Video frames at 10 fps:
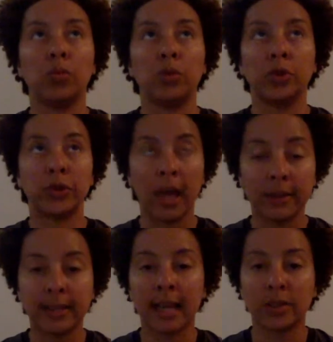this
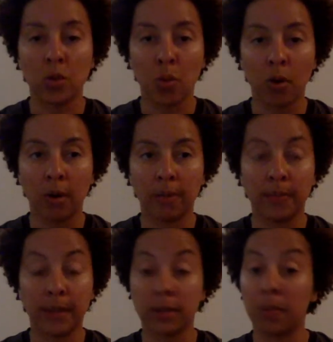LSAT score.
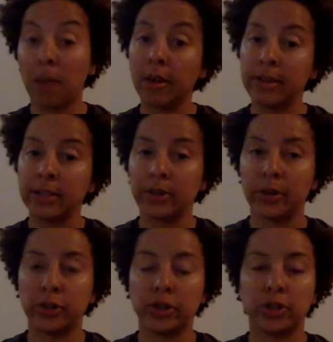Based on my
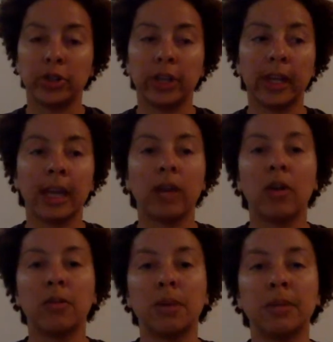research, looking at
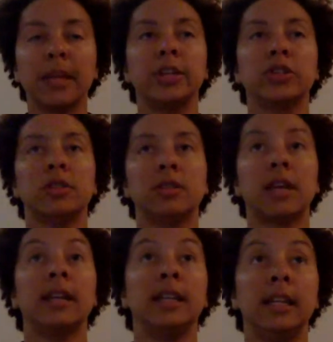all the publications
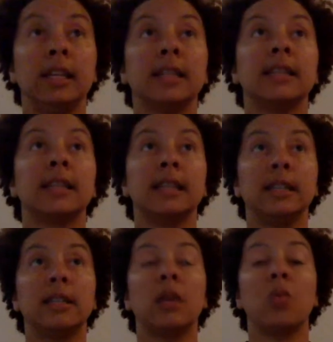I need, is at
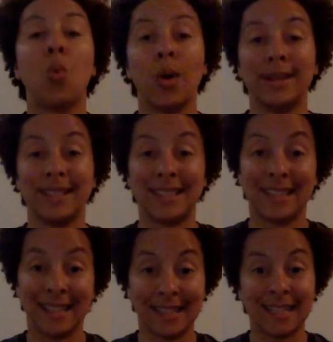least a
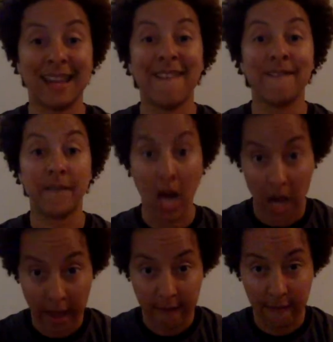
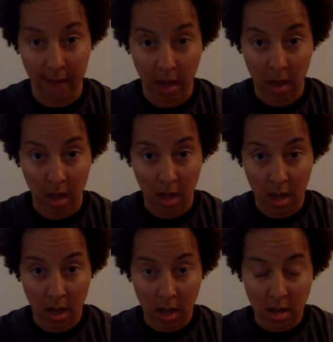165.
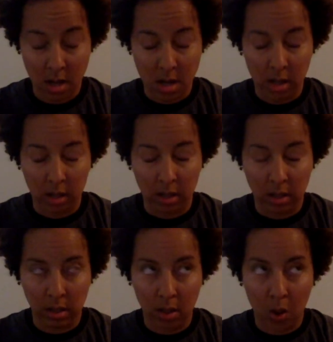
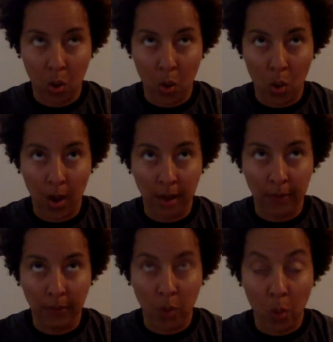So
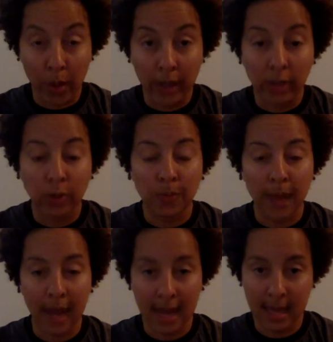I'm going to
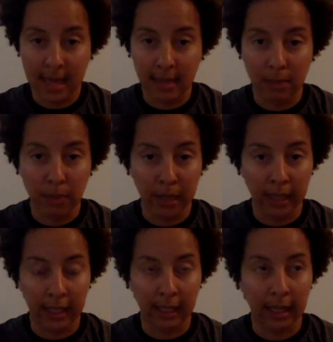pay this
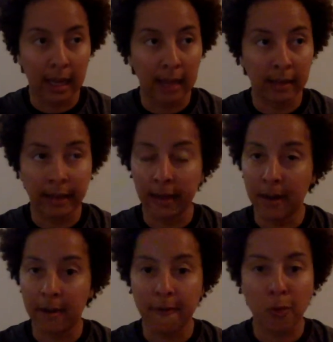money, like
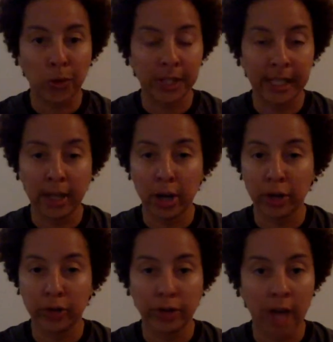
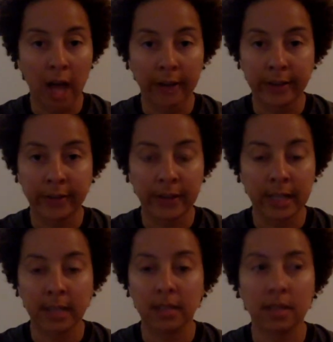$1,400 for
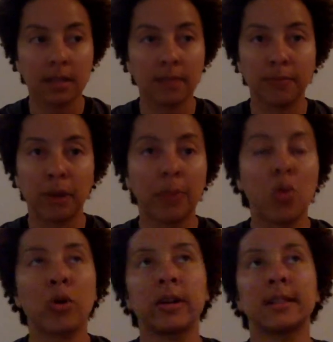this prep
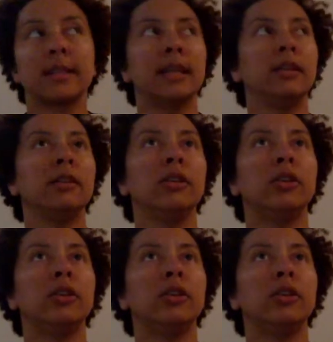course, and,